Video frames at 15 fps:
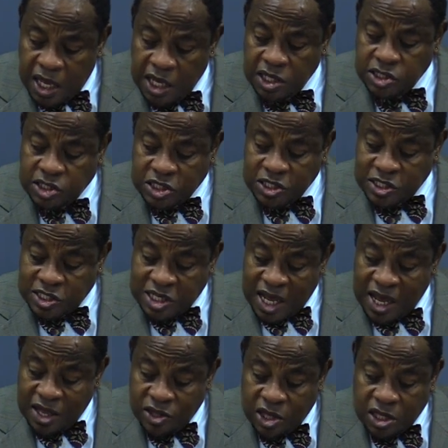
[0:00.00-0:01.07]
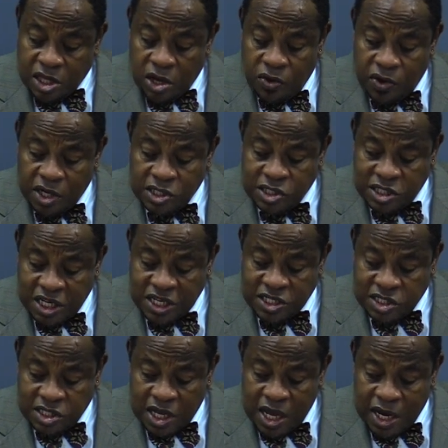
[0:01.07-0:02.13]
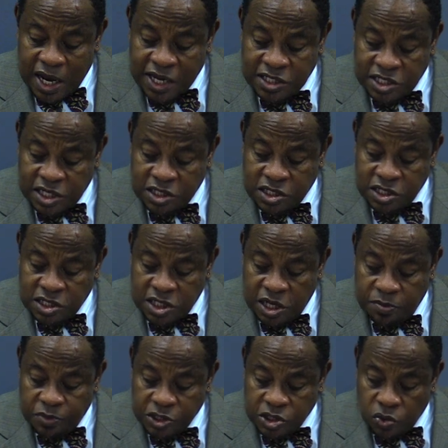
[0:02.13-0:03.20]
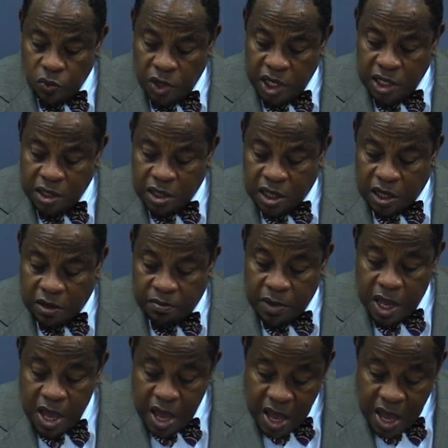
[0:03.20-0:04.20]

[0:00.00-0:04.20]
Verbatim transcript: is to say that there exists an identity between them